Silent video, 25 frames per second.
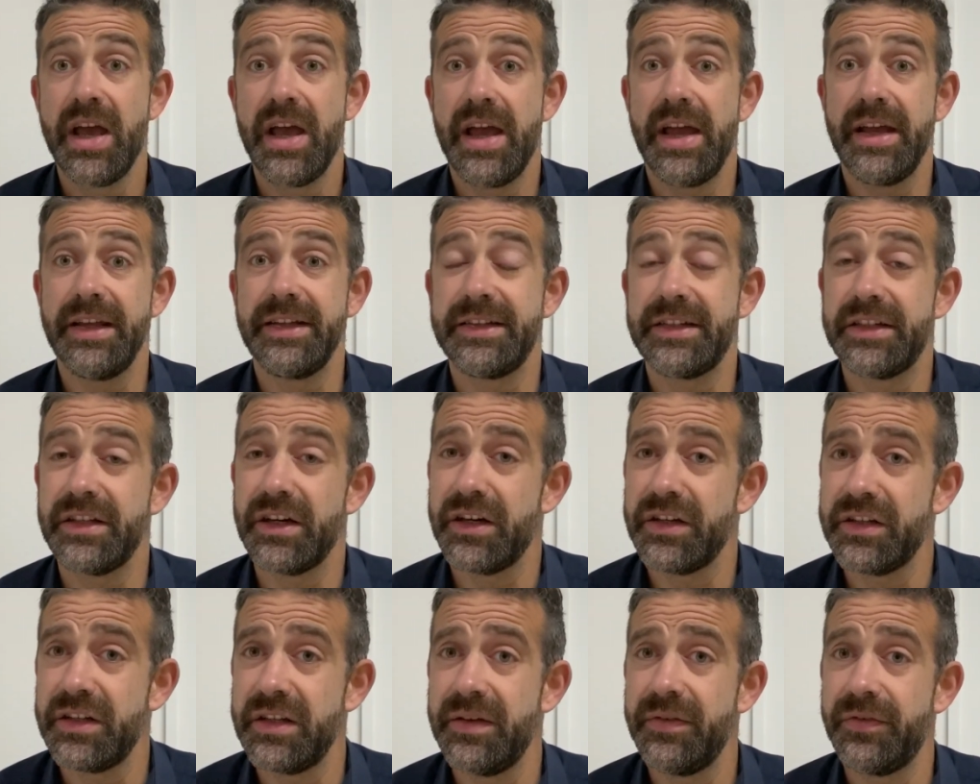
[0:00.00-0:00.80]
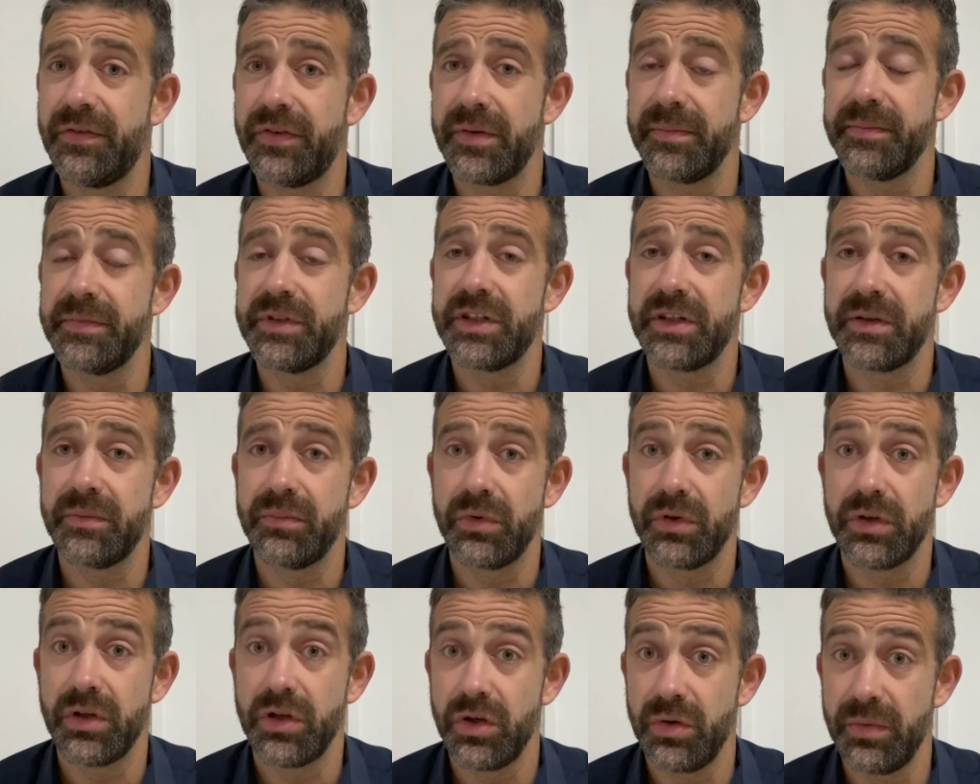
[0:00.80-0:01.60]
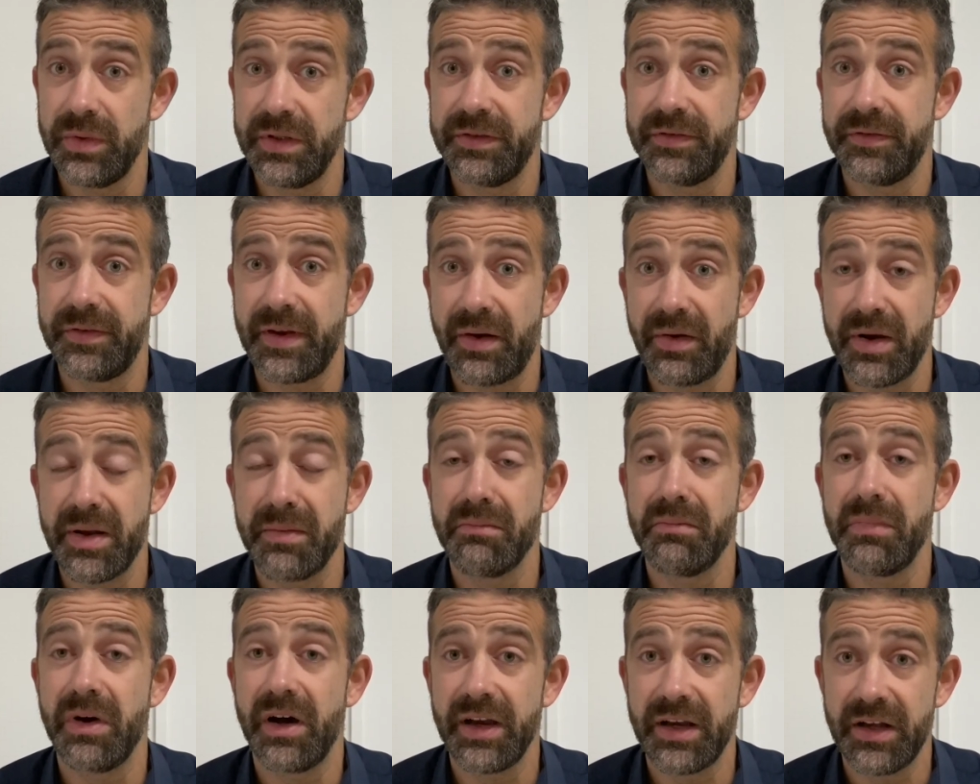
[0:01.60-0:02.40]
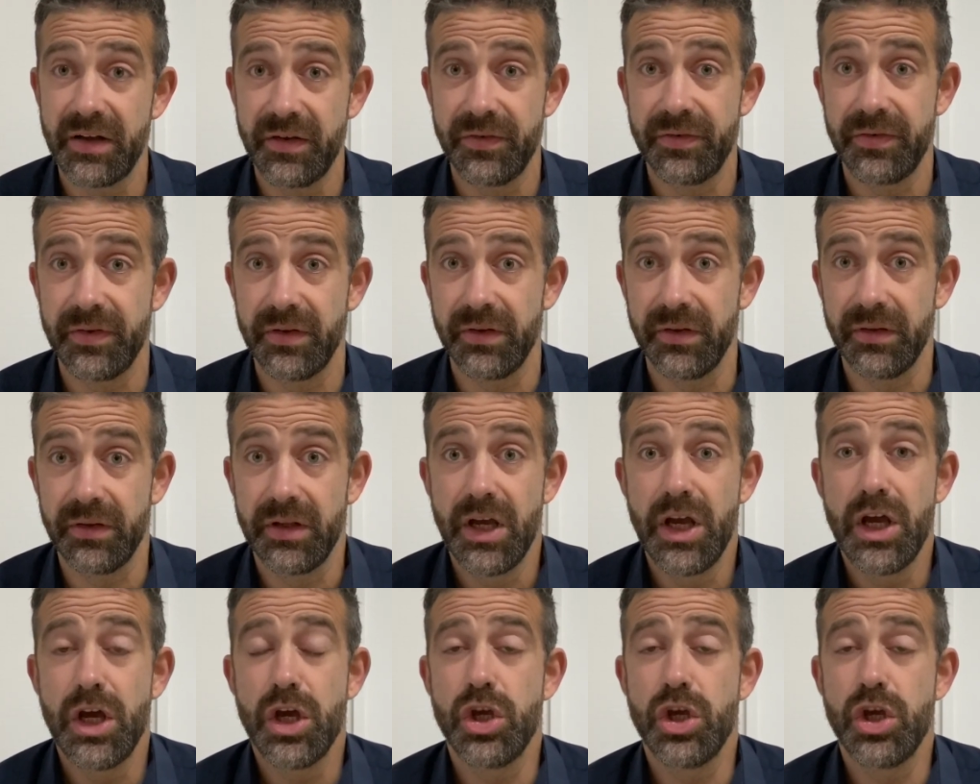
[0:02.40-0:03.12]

It started from someone who is very mindful.